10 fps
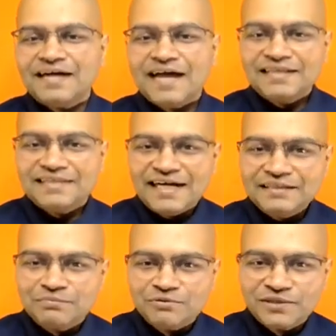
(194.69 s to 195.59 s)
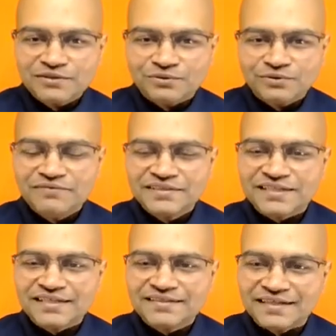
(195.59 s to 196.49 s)
At that moment only, we
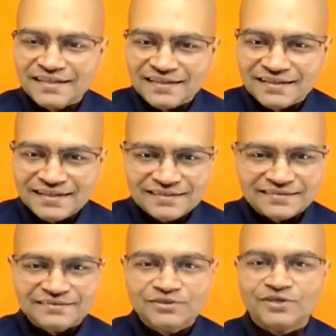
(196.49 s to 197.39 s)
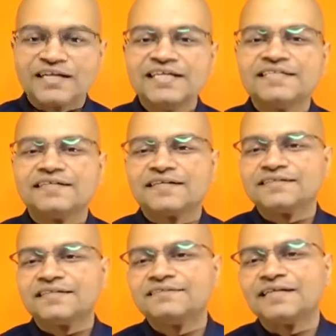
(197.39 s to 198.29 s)
start inhaling less. Your
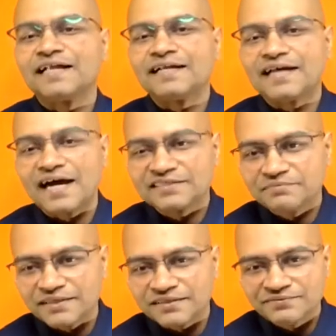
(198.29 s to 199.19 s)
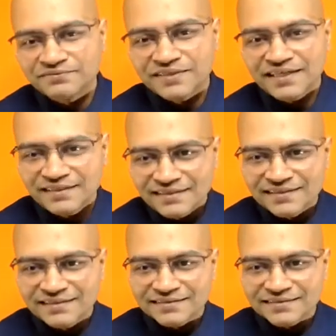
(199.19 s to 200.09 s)
regeneration is an aspect of
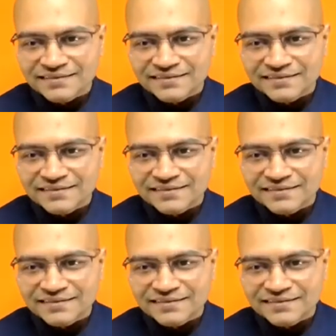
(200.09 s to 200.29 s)
inhalation,